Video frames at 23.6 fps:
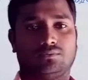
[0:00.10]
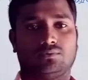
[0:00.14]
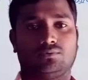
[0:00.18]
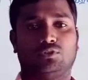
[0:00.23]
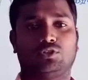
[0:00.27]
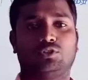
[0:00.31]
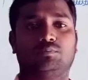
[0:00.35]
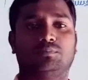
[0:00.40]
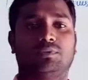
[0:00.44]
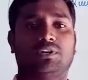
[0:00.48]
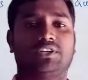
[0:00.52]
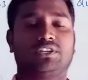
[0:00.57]
Good
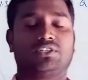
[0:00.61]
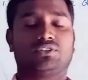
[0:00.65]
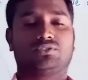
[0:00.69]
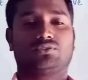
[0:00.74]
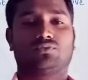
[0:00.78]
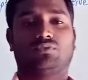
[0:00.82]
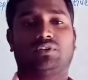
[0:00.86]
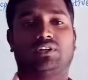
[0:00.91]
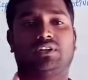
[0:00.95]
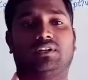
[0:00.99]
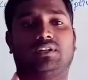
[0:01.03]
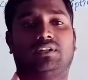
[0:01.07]
morning to
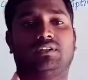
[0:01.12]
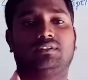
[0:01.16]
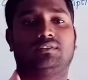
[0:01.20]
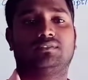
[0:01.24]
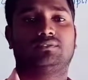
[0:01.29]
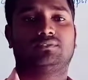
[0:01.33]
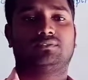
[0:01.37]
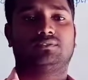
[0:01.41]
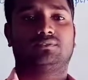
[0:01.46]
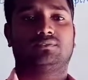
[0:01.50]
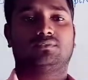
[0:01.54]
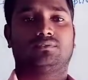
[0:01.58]
one all.
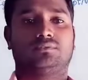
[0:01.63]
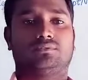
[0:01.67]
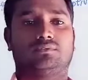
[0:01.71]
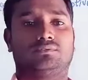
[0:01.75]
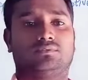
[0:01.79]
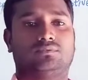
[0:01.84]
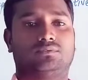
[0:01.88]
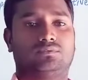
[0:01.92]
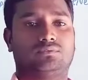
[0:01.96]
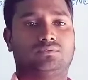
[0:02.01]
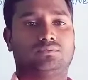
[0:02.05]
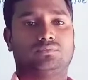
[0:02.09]

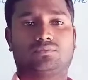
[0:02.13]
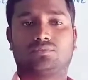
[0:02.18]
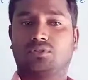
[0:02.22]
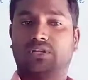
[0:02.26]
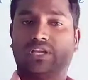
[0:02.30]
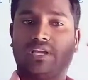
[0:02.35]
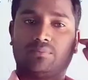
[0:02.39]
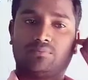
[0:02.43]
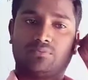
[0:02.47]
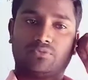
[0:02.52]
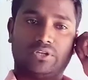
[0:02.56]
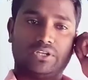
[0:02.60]
Today I
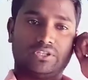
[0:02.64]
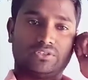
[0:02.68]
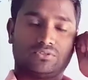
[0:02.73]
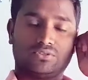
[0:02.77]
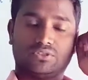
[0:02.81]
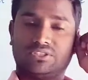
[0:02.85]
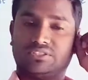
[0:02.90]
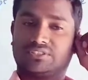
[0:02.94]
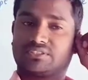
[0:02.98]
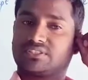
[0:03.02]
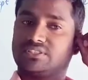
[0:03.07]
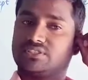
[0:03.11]
am going to
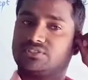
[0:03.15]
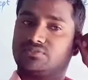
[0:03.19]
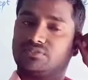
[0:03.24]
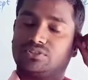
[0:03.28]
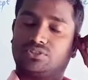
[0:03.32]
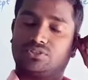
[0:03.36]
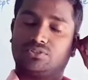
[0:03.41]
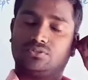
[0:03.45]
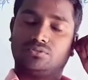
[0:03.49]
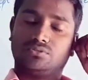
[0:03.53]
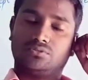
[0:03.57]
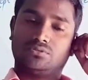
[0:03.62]
discuss with
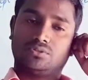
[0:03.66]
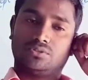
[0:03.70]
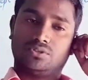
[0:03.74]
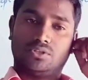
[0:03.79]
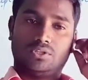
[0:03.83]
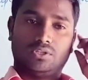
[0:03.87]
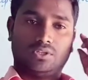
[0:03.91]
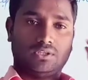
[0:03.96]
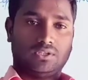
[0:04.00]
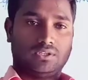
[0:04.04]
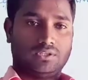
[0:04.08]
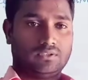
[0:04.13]
you
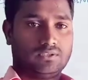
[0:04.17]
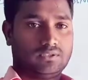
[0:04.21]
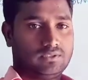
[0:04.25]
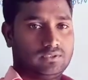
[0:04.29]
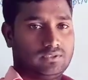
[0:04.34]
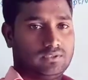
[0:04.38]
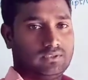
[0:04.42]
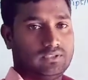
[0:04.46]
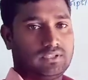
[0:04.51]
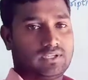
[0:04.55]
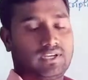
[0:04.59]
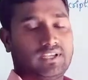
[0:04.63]

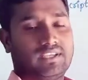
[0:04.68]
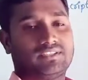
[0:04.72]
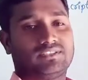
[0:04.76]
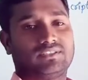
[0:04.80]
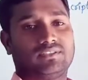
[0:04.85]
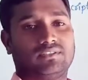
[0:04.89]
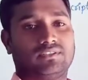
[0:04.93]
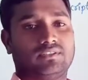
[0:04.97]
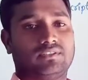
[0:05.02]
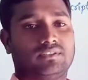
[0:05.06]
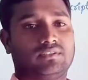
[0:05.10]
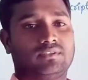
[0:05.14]
the
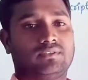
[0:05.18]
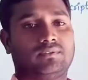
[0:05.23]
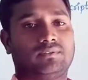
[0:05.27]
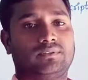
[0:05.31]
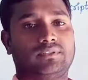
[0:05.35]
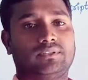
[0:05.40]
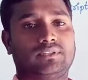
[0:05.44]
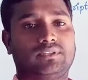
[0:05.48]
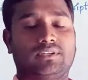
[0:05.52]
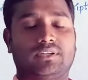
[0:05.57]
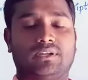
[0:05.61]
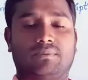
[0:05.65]

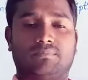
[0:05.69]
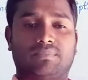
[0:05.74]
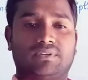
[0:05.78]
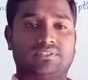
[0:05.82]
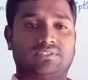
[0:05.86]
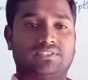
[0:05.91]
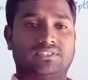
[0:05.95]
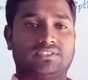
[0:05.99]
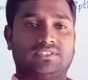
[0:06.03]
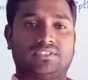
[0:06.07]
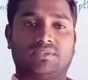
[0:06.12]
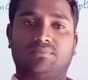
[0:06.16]
number
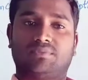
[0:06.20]
system.